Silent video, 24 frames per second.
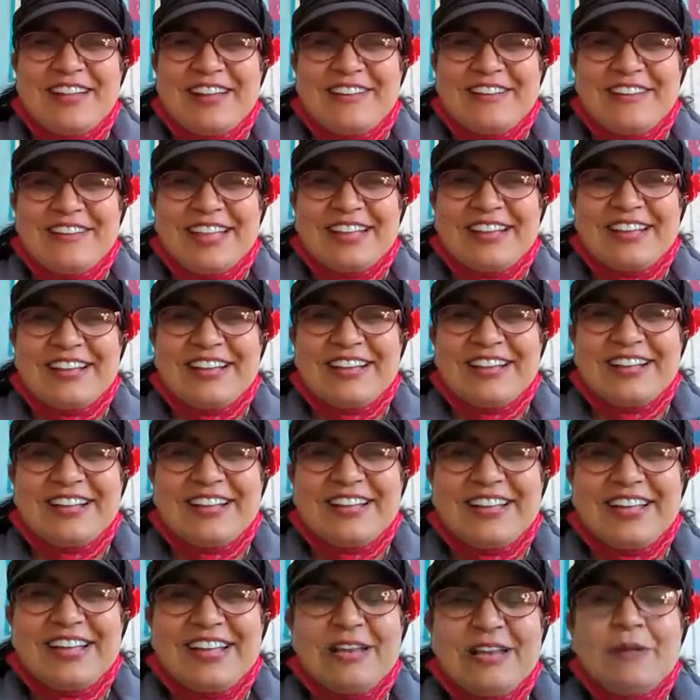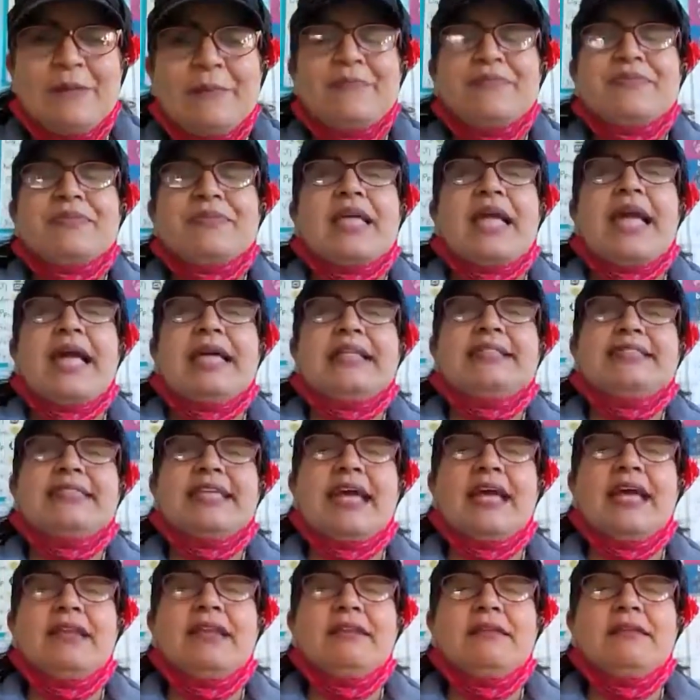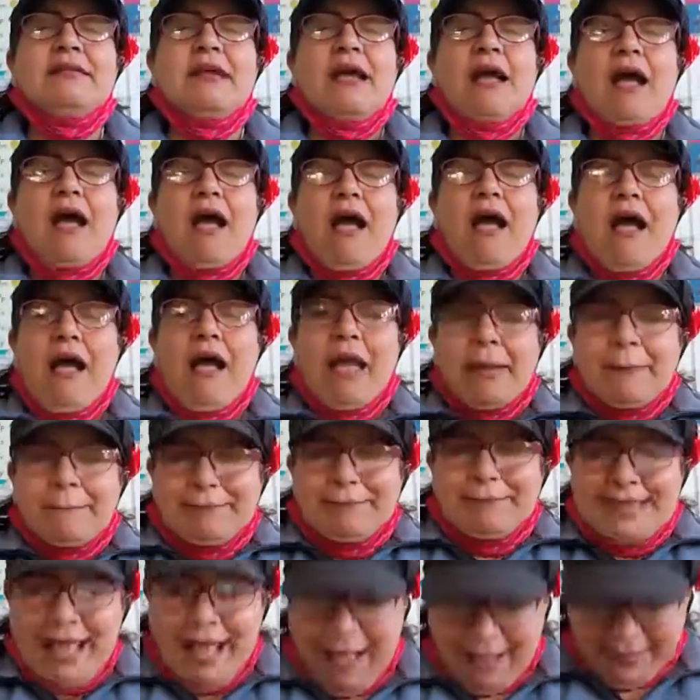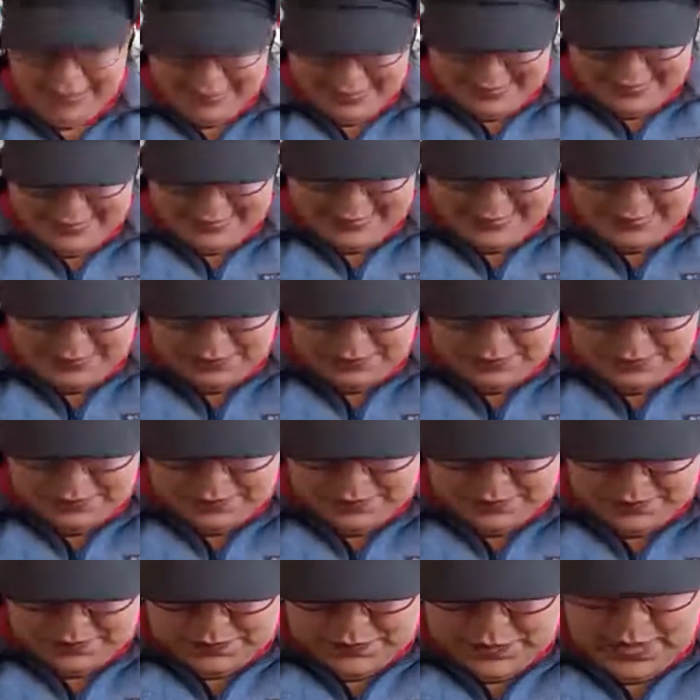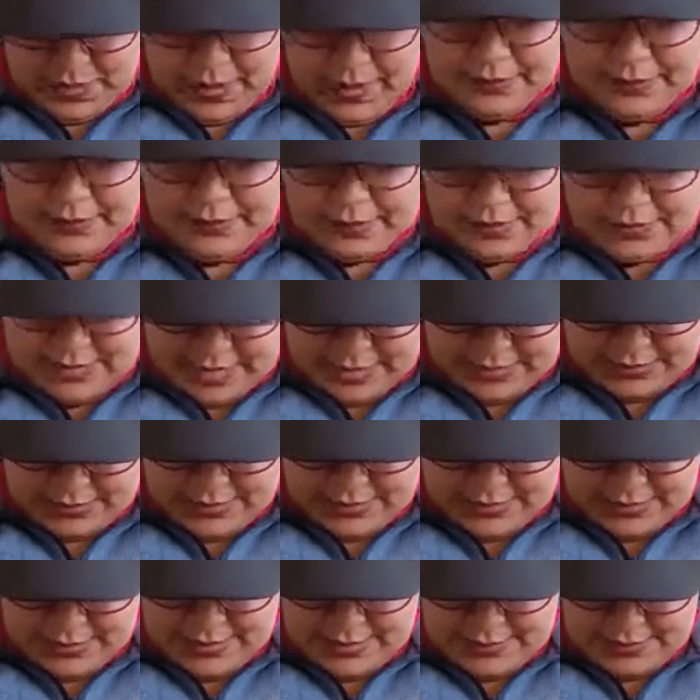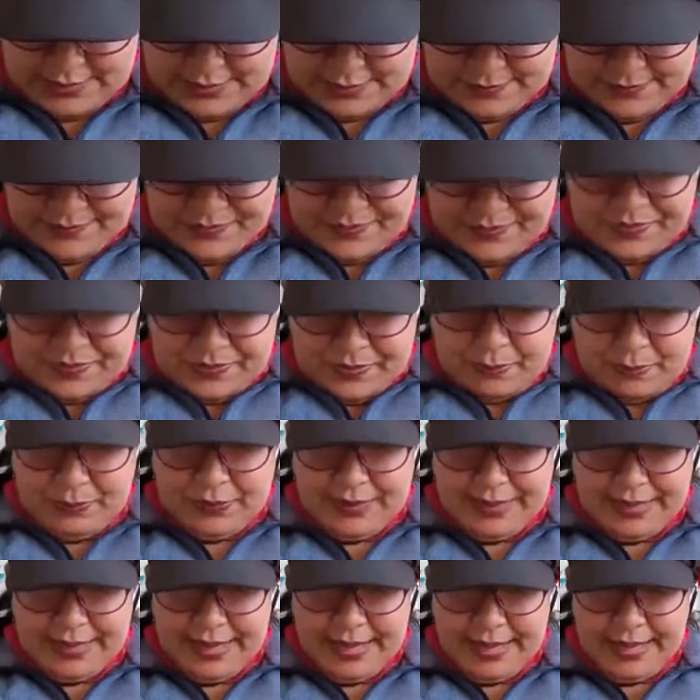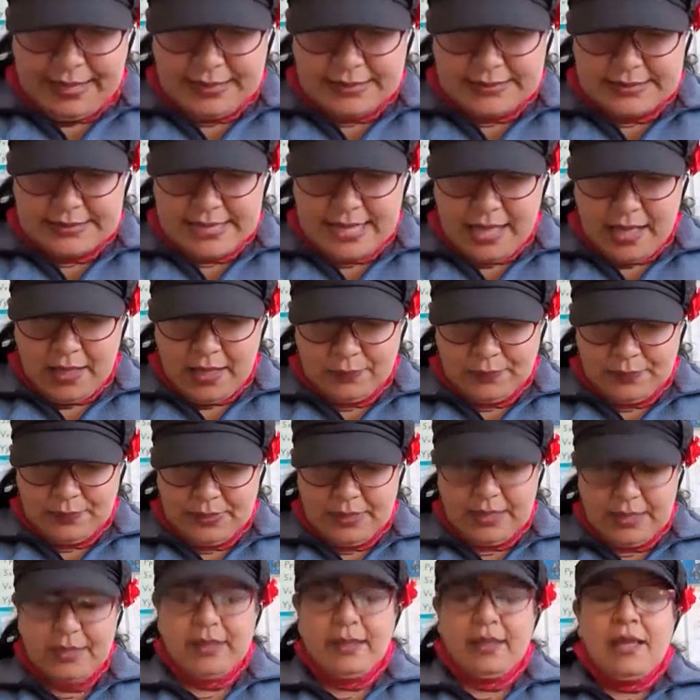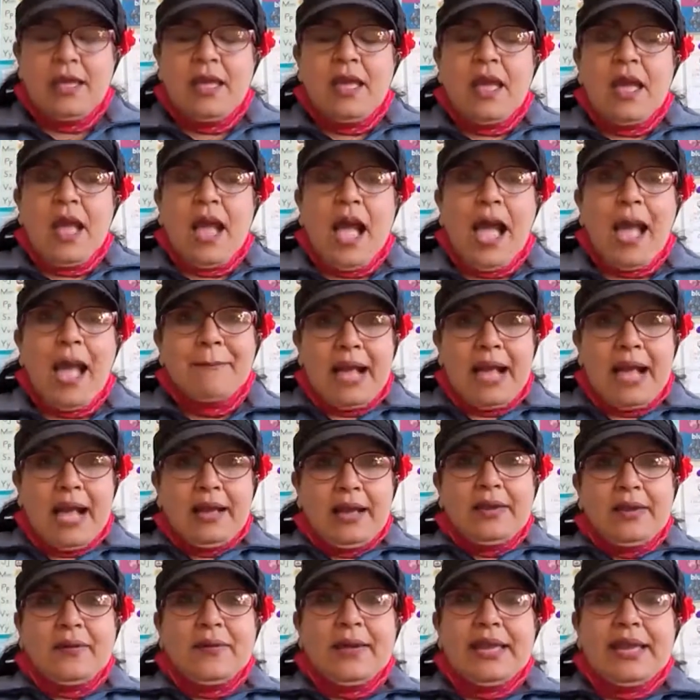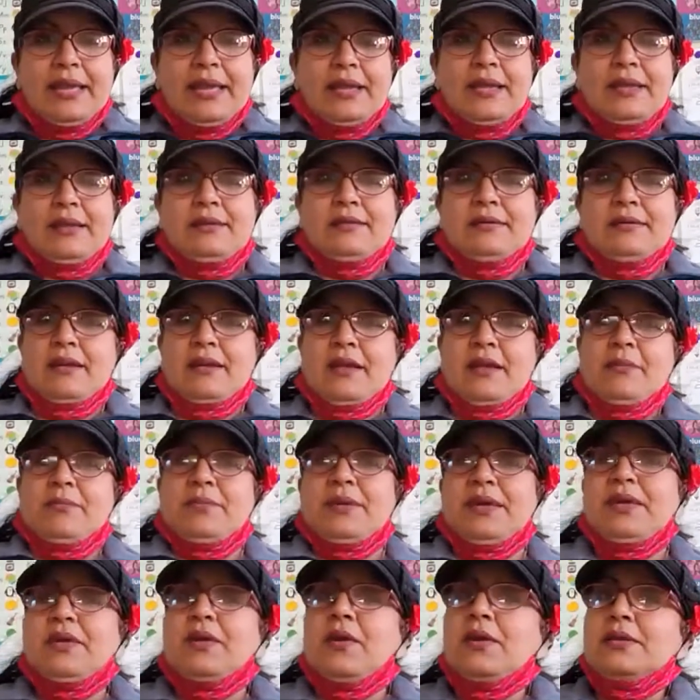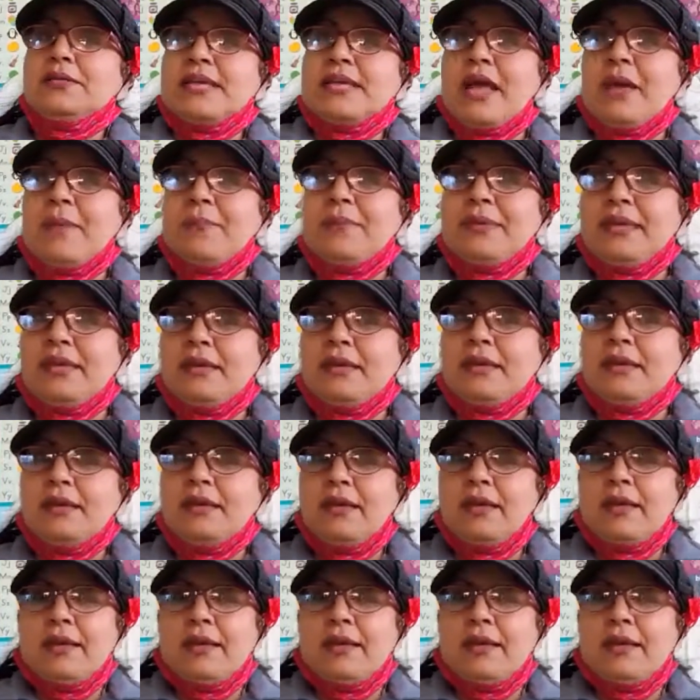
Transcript: Very good. And then I'm tired. Tired is like this, putting head down. I'm hungry, rubbing your tummy.